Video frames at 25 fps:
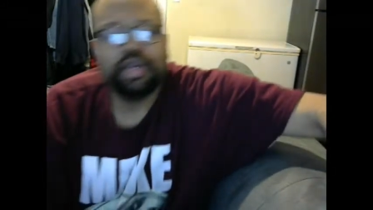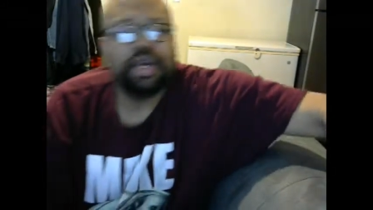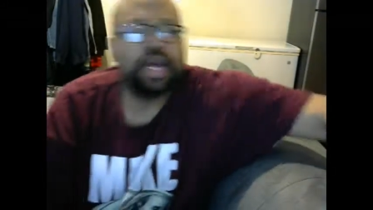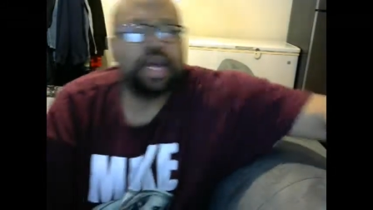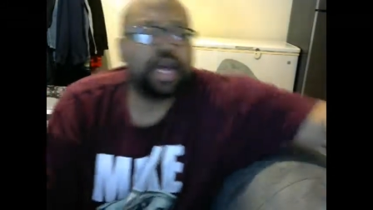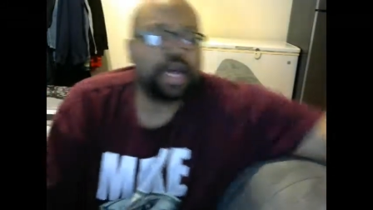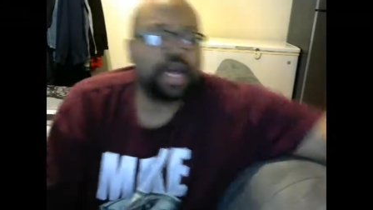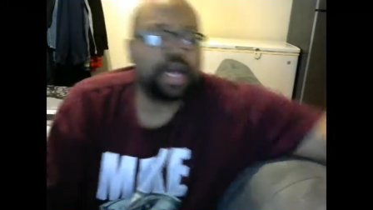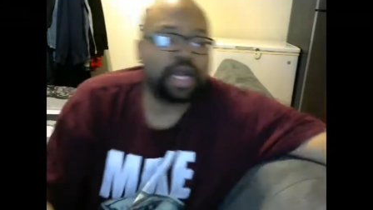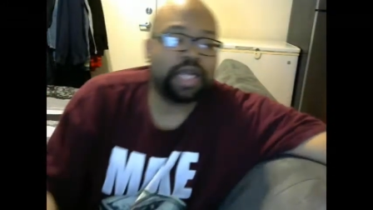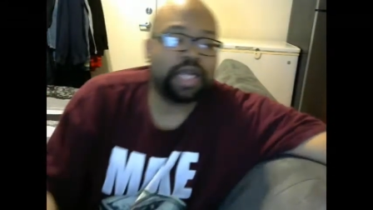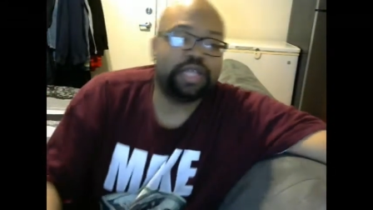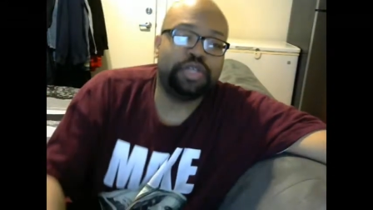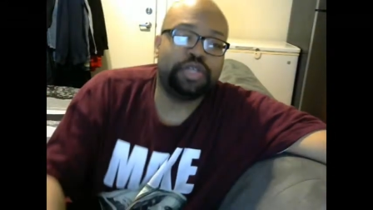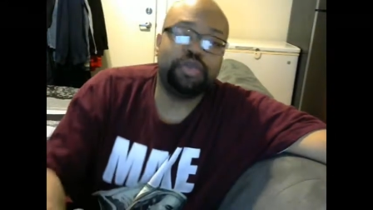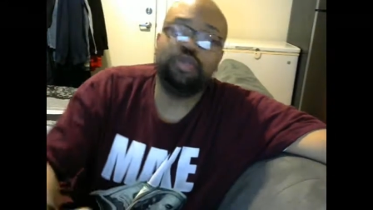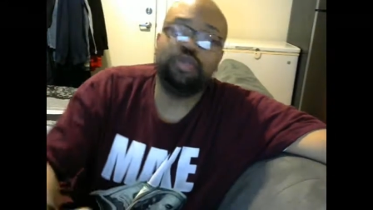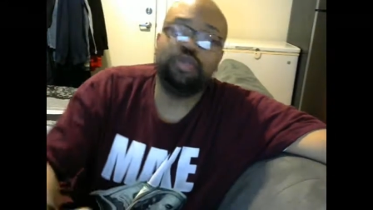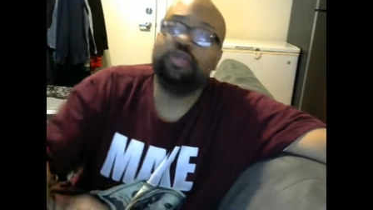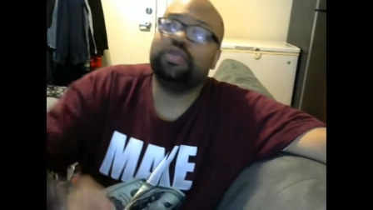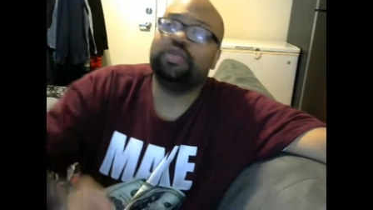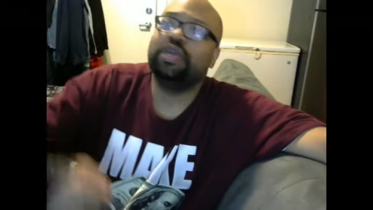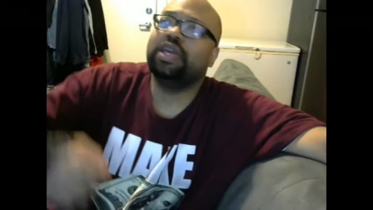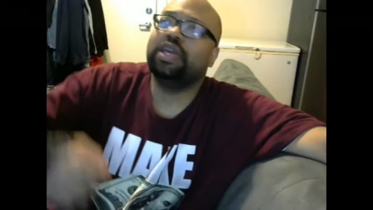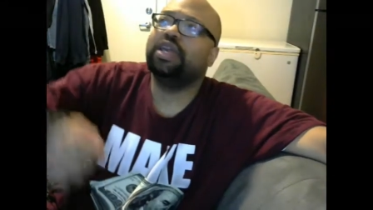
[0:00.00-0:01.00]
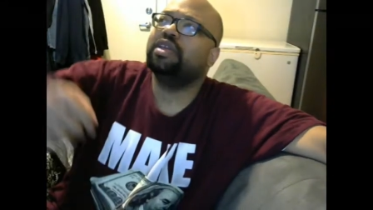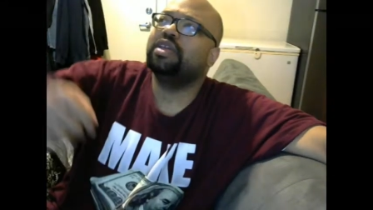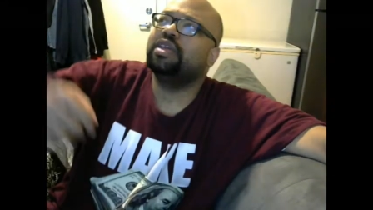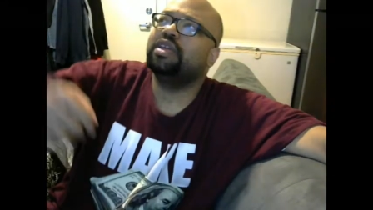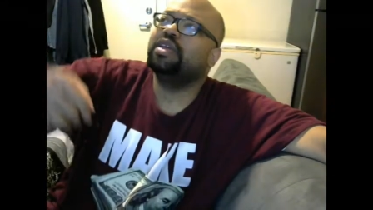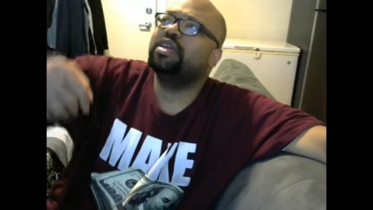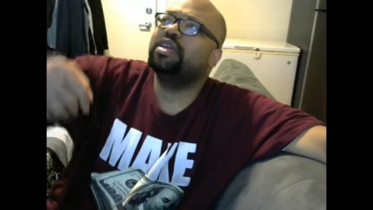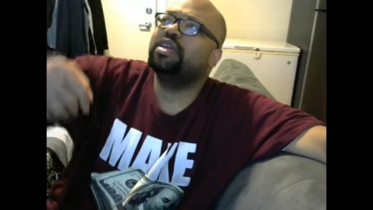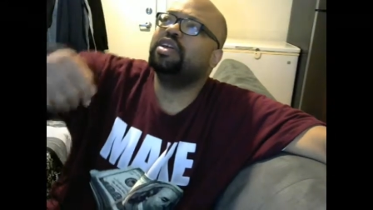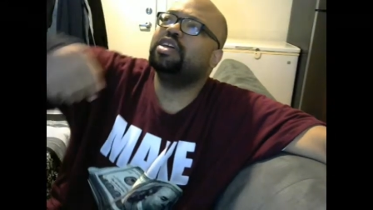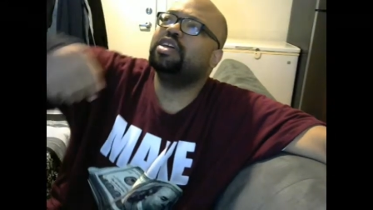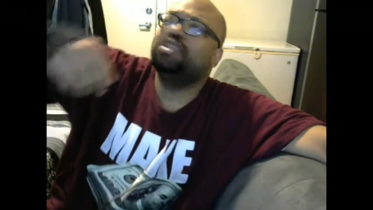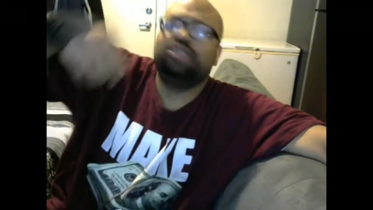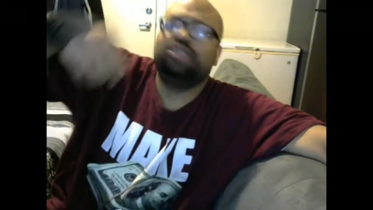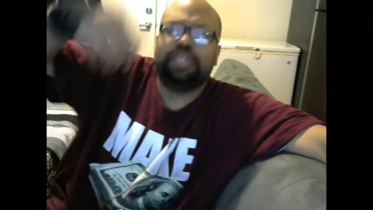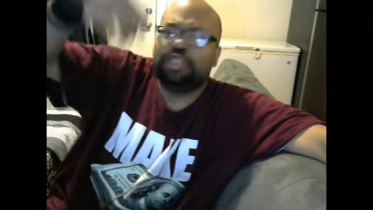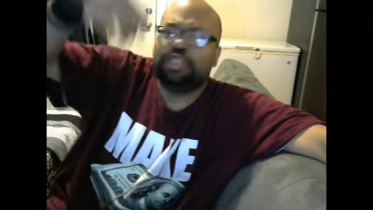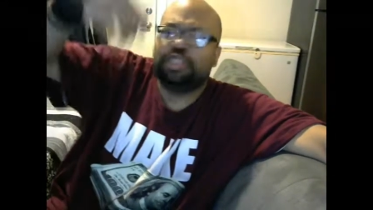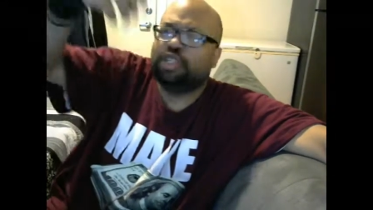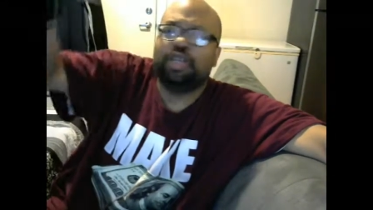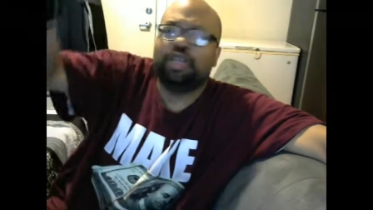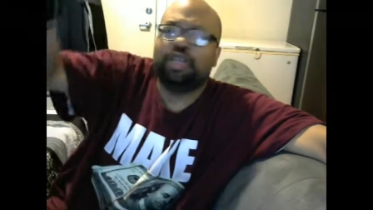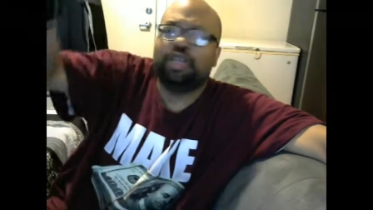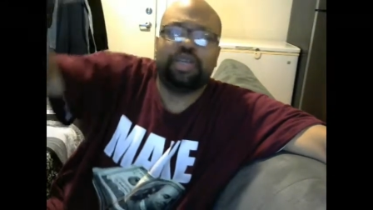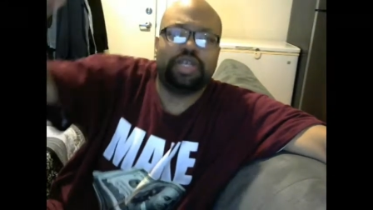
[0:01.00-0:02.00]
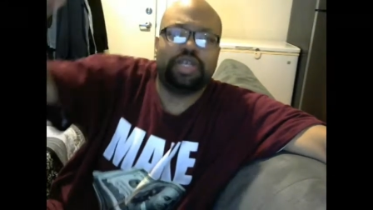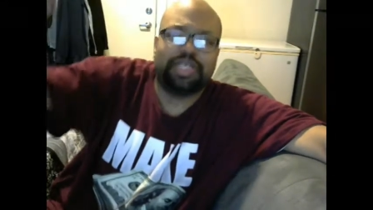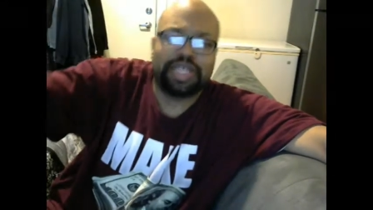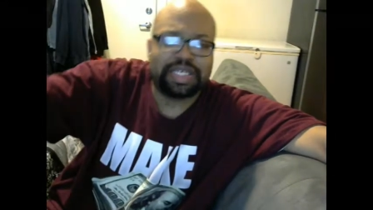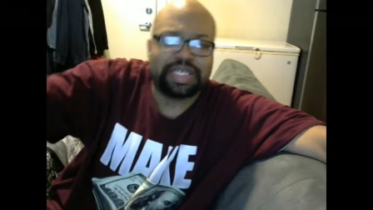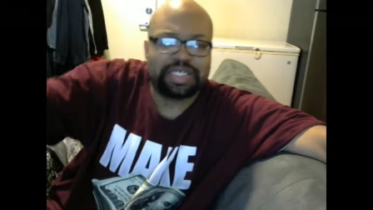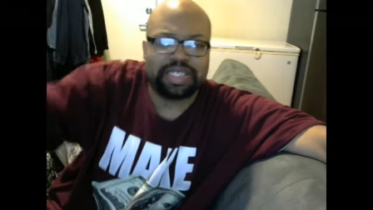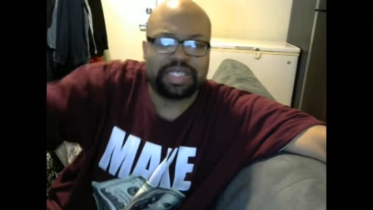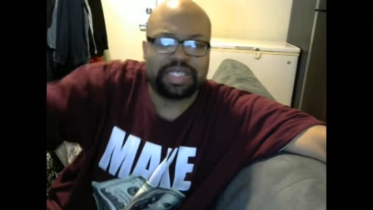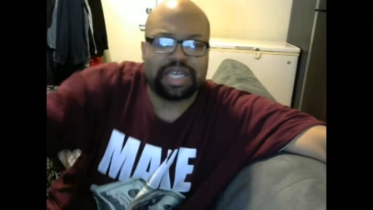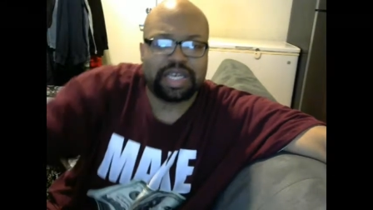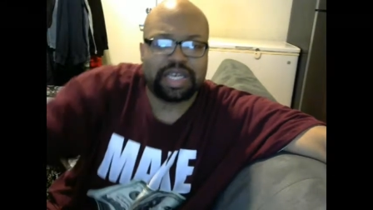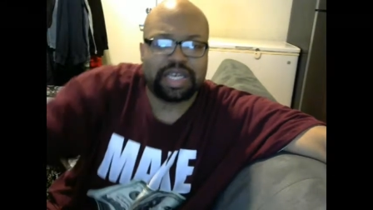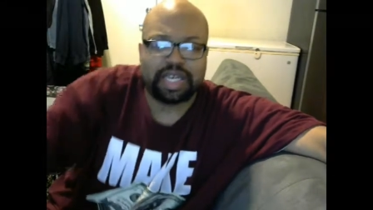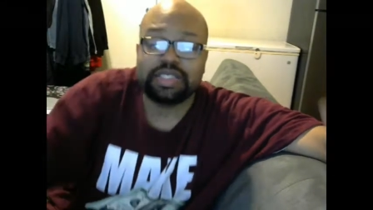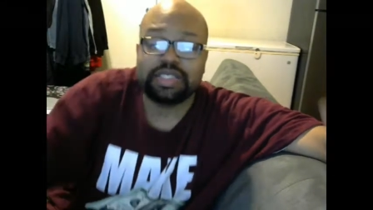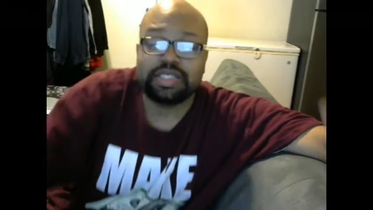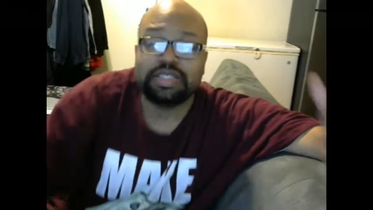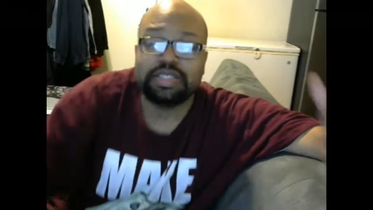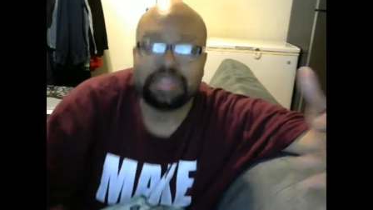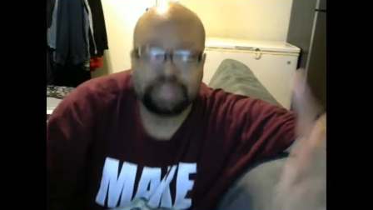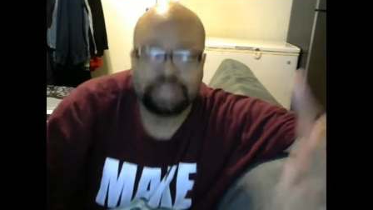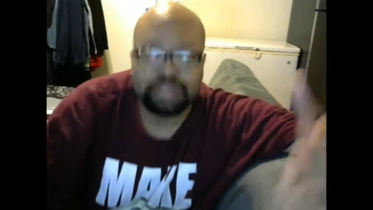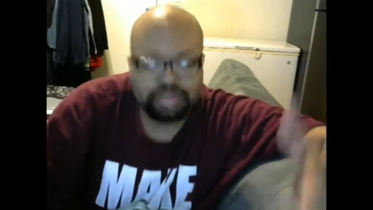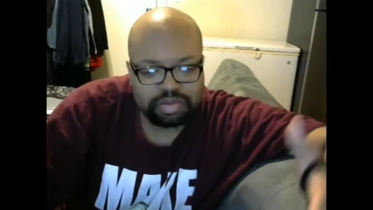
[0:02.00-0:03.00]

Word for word: I, I do think because because you because that's not because,